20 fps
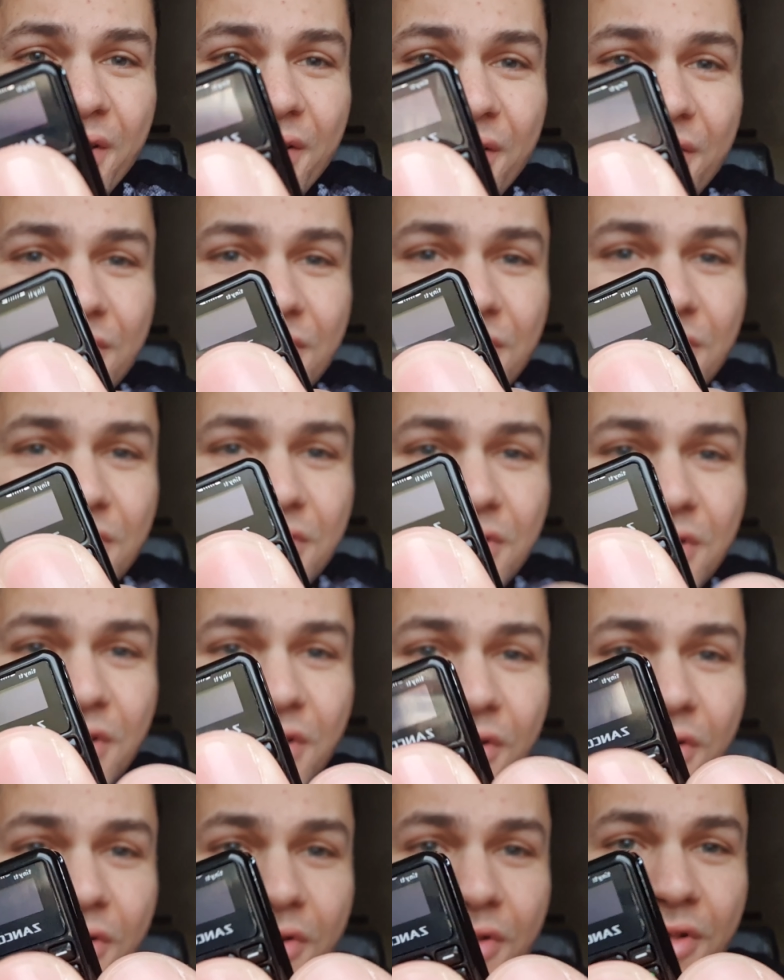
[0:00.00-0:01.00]
Let's just see
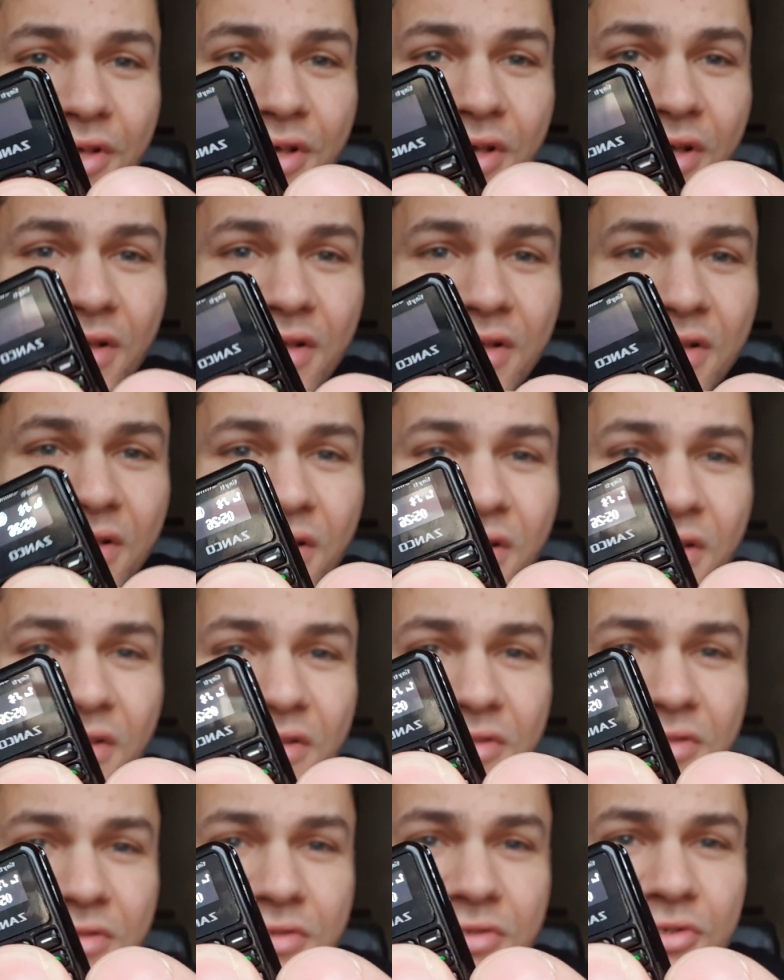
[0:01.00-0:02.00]
on here.
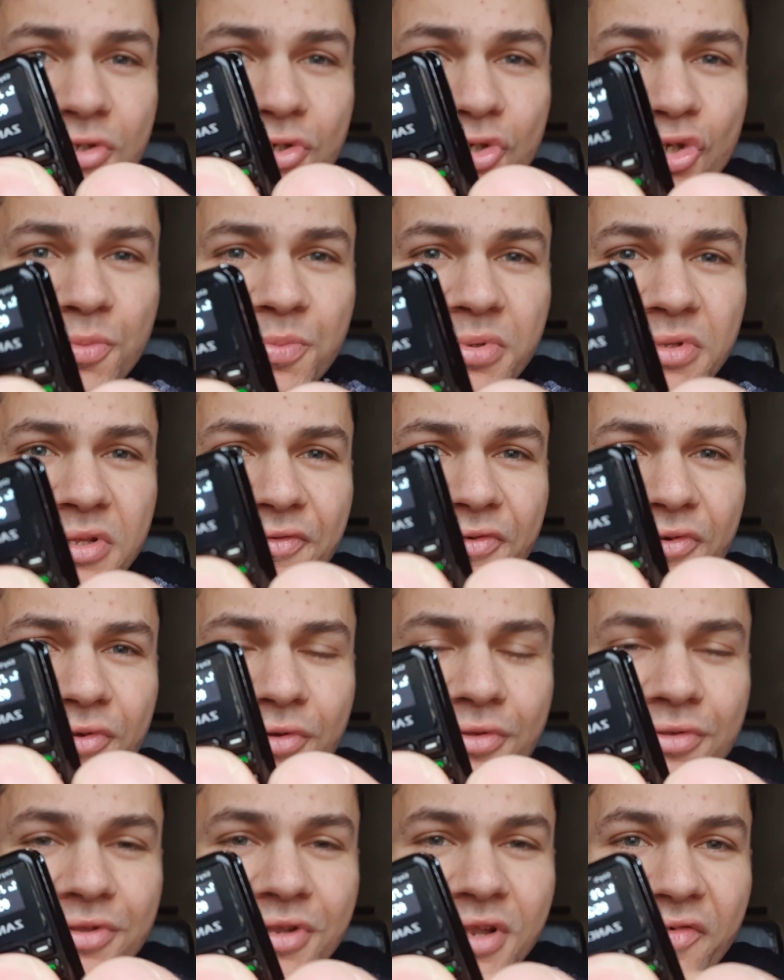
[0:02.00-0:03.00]
It's super
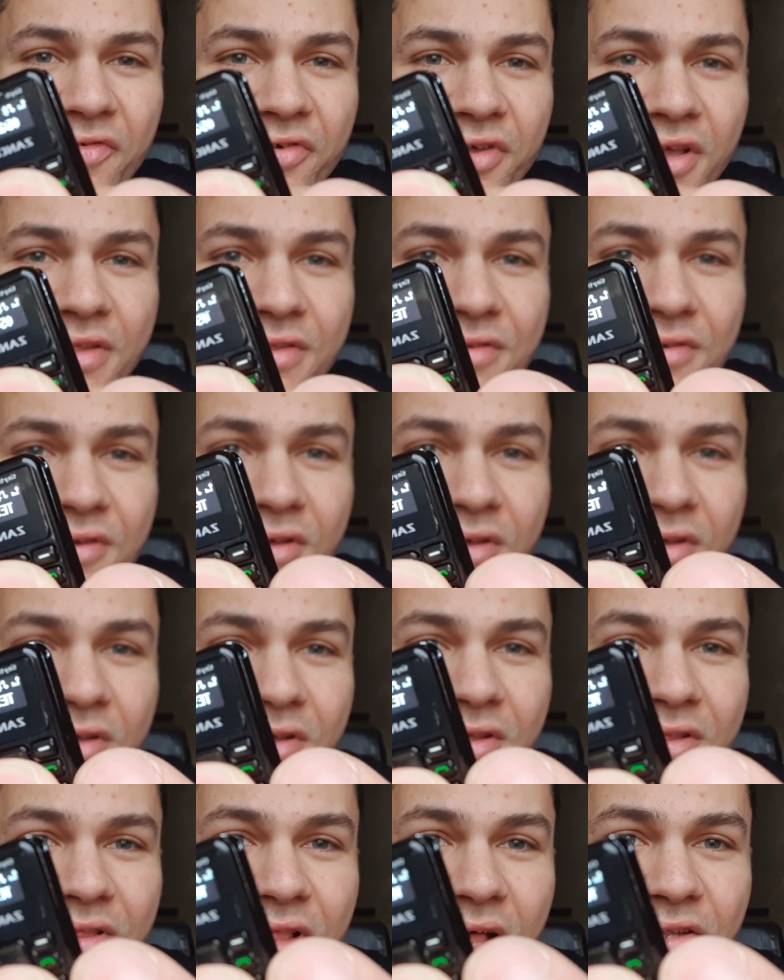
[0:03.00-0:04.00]
difficult to navigate.
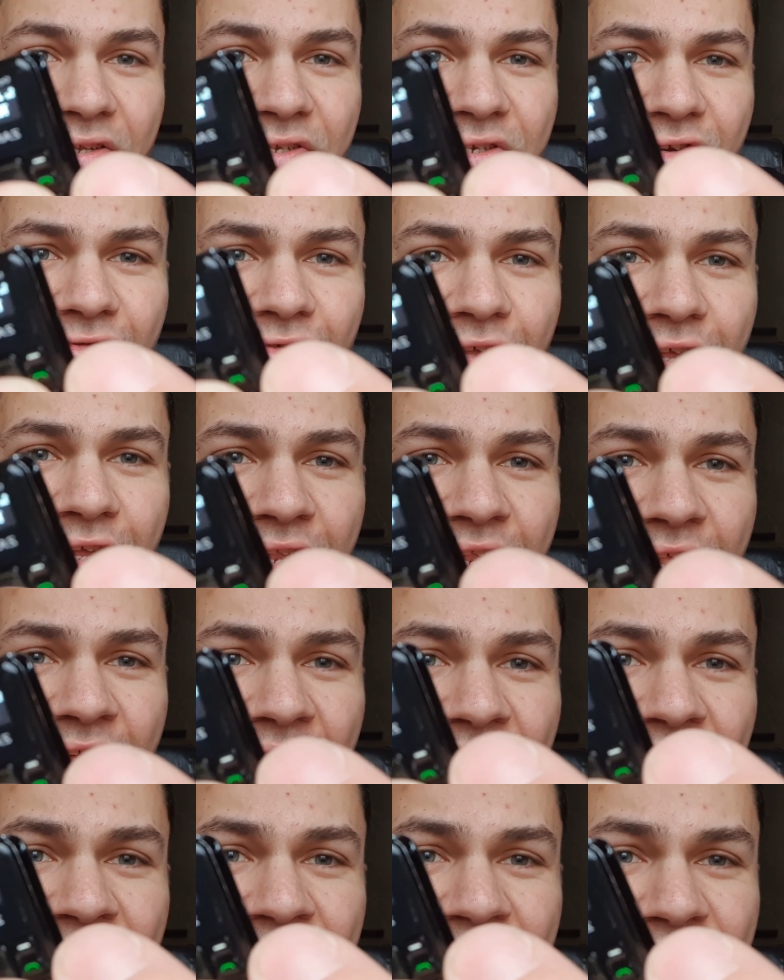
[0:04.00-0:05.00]
That screen
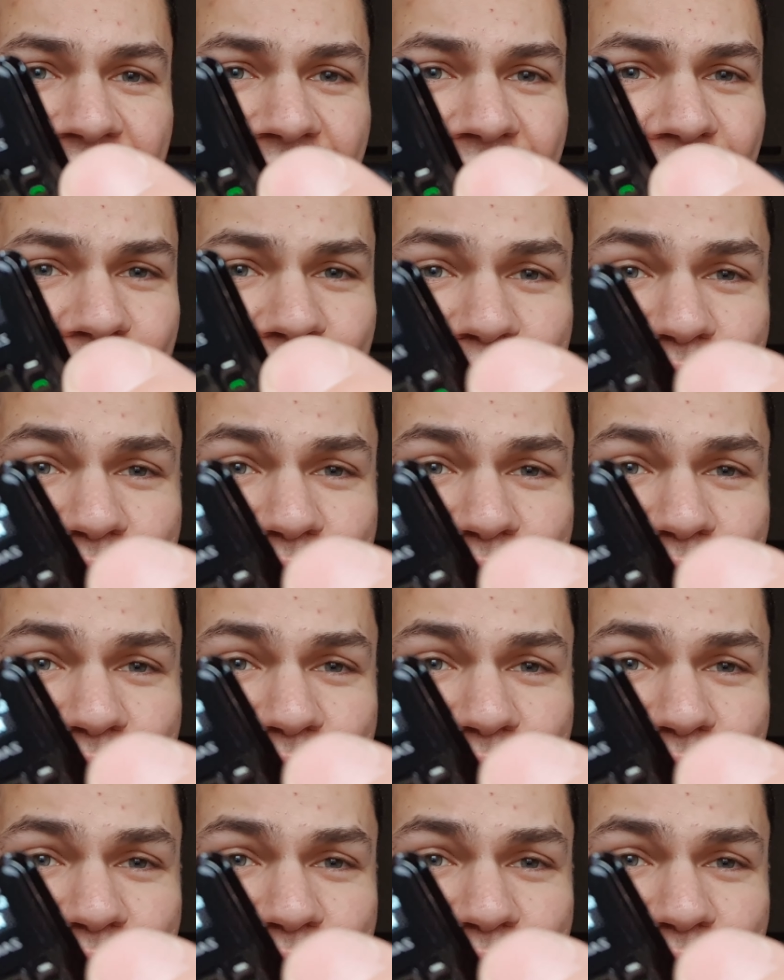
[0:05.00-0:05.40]
is...